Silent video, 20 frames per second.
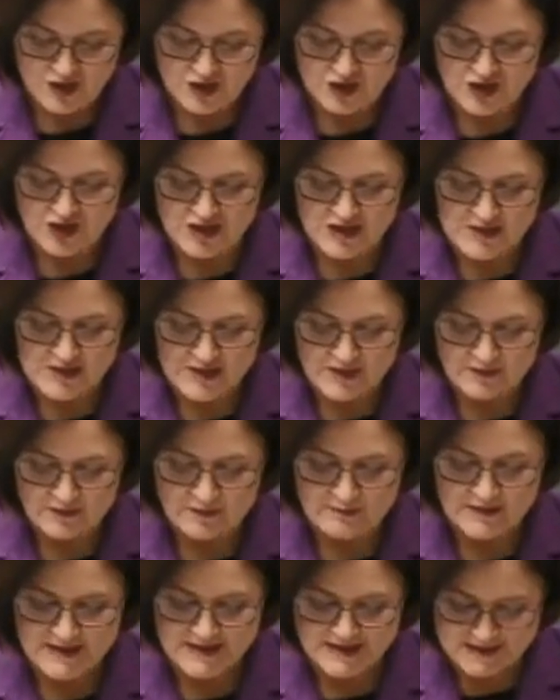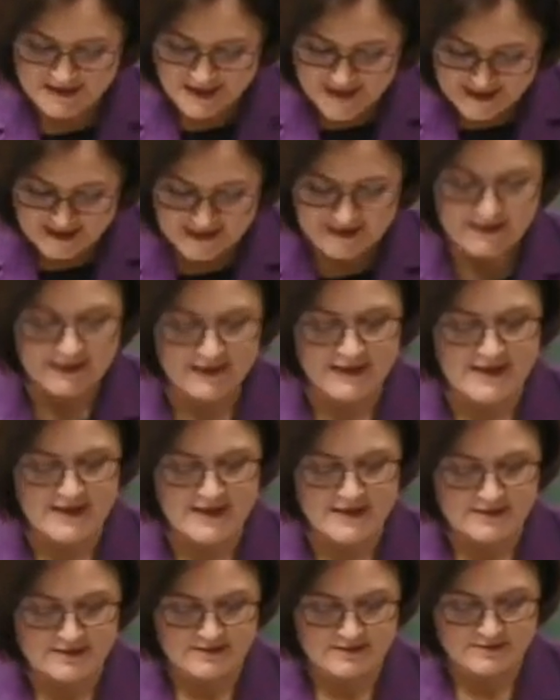She
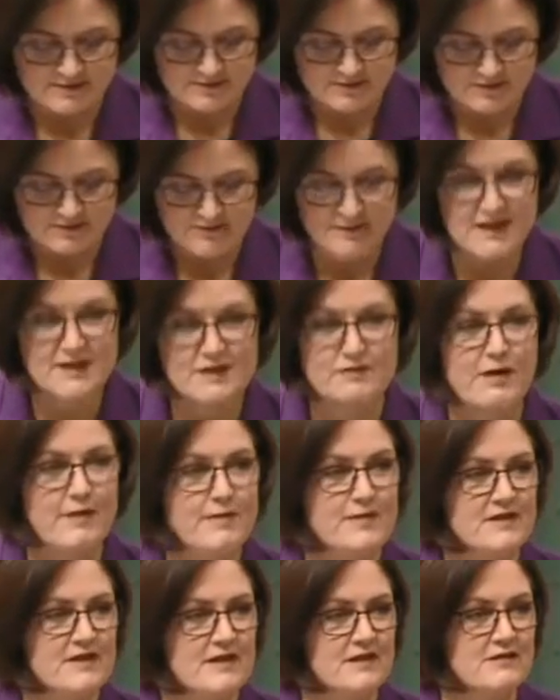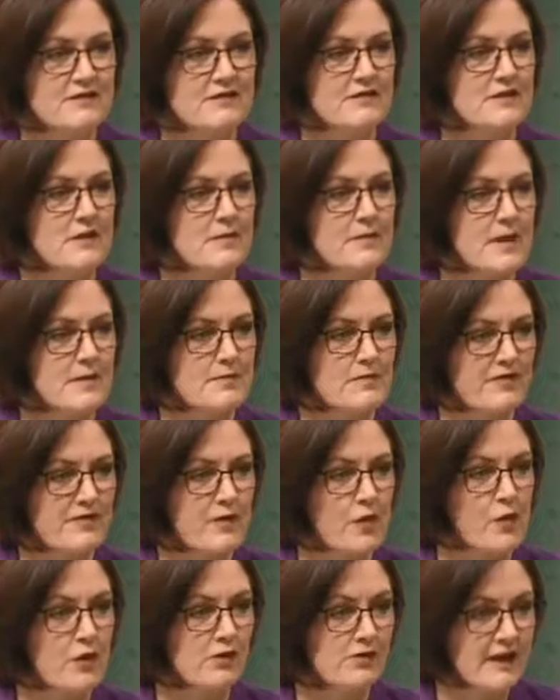mistakenly misrepresented the member
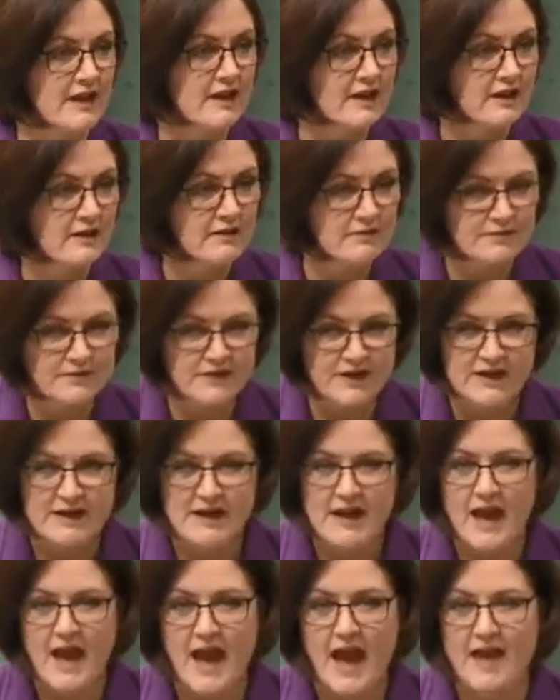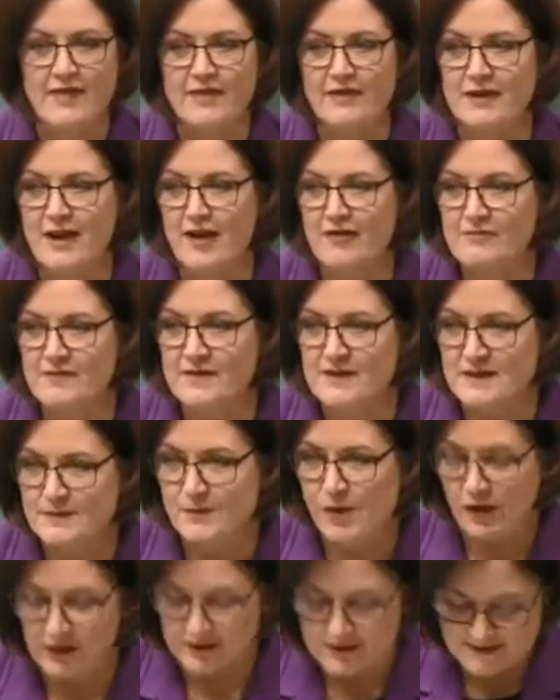for Warringah and the government's
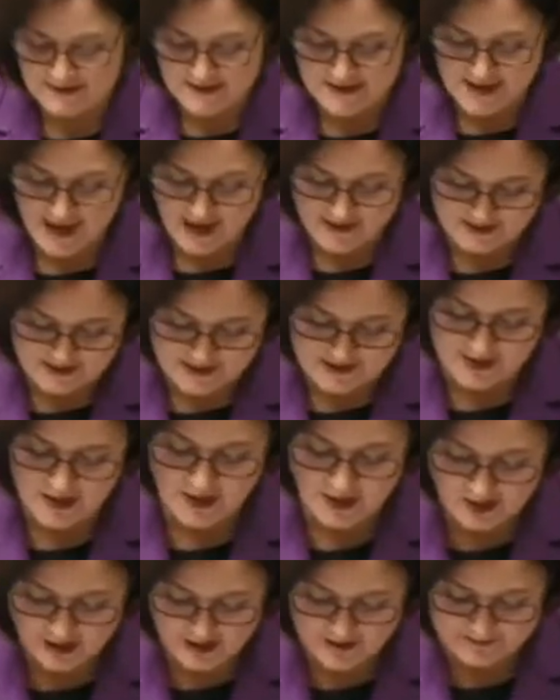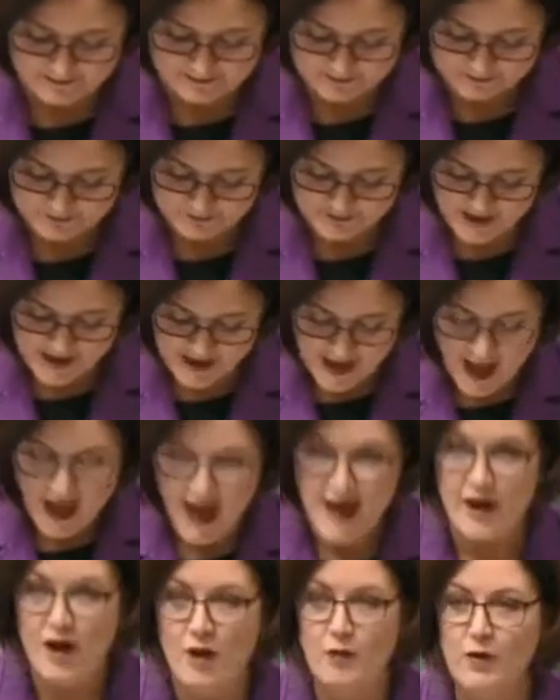policy at the time.
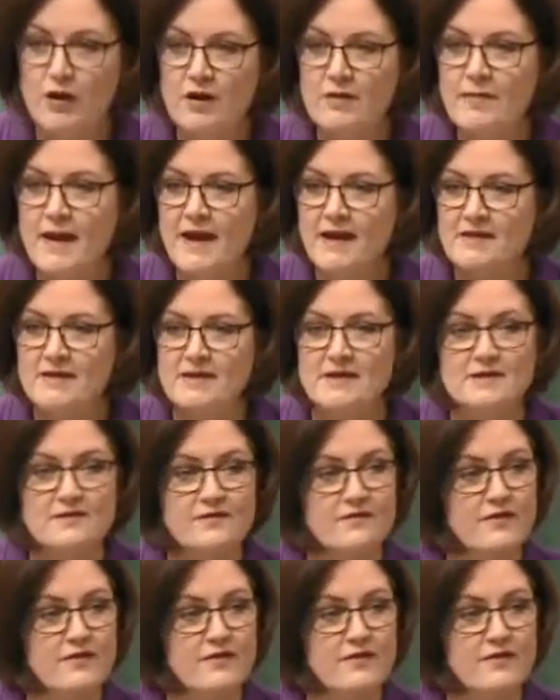And I want to make this